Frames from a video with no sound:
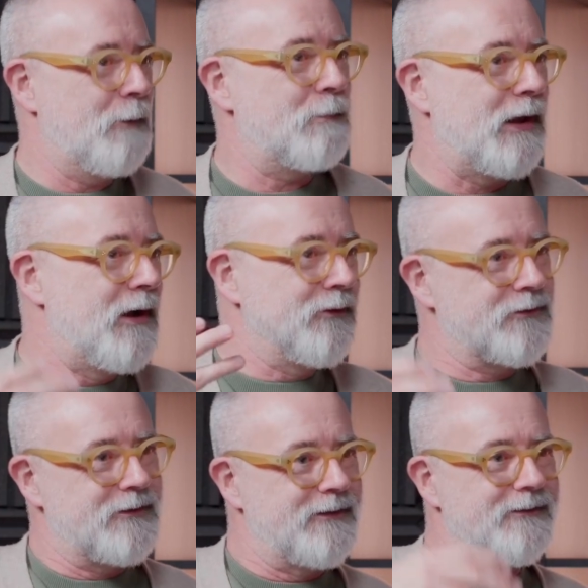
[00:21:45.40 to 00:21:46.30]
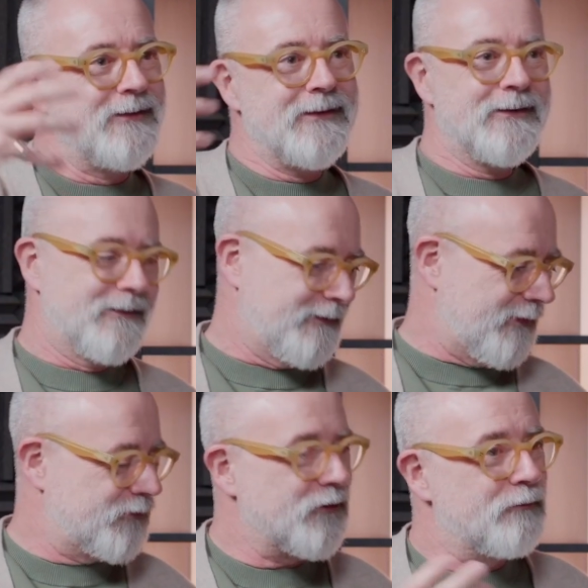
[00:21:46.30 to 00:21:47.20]
plants and
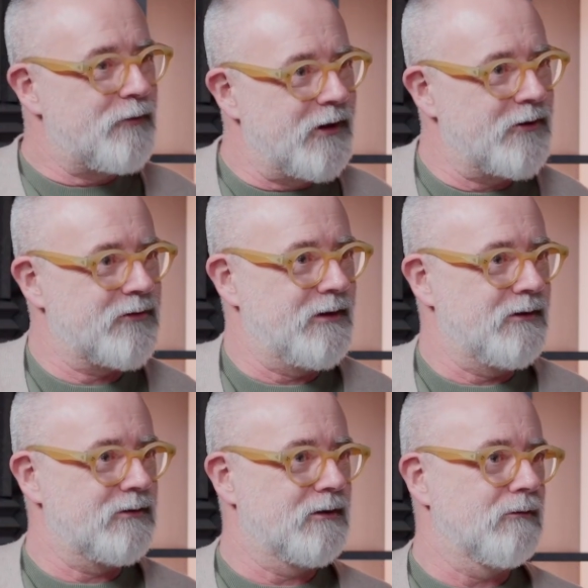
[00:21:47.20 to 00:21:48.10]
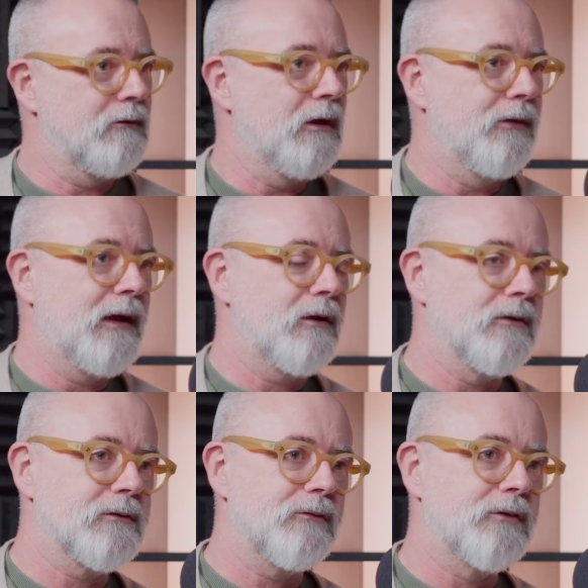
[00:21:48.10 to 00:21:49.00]
soft furnishings and that kind of stuff.